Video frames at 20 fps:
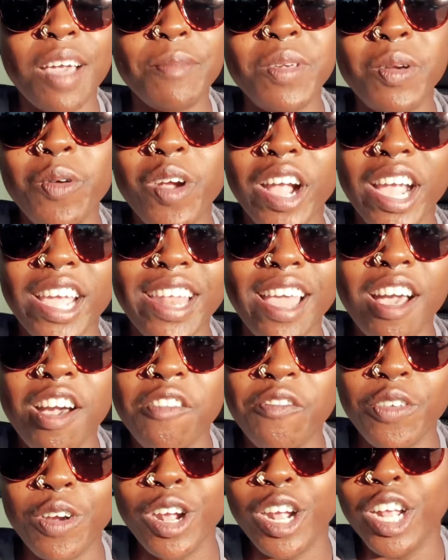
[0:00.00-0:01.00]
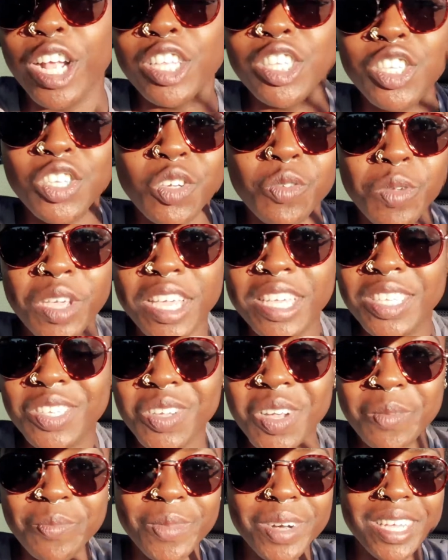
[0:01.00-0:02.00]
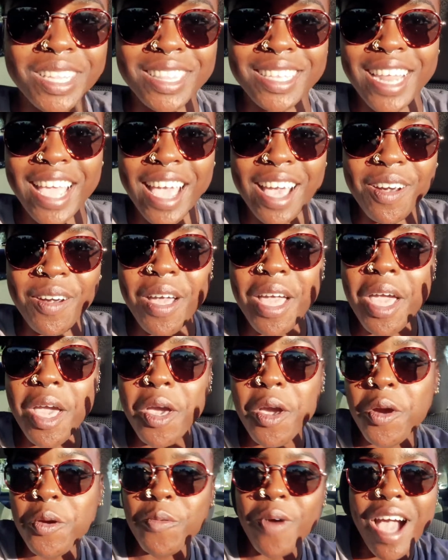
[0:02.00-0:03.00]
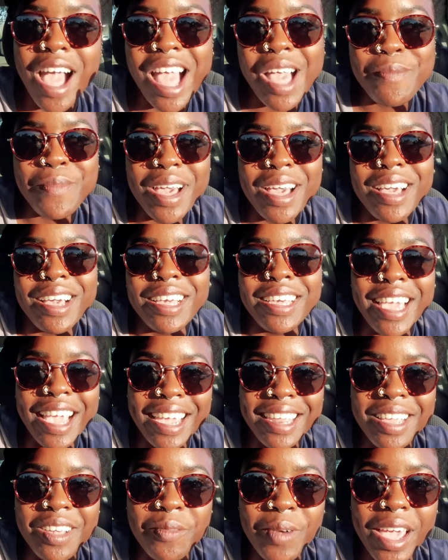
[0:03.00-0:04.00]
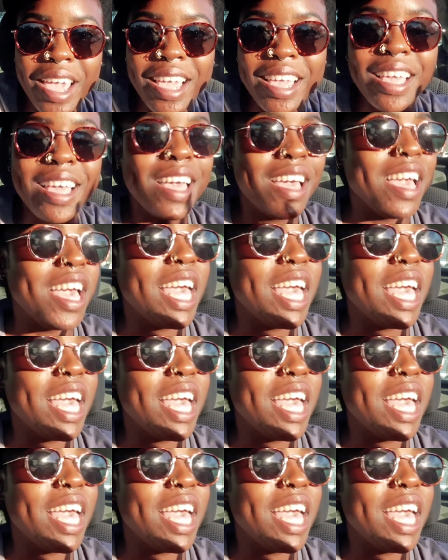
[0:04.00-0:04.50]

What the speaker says: I've been working out for 2 weeks to a month now, why am I gaining weight?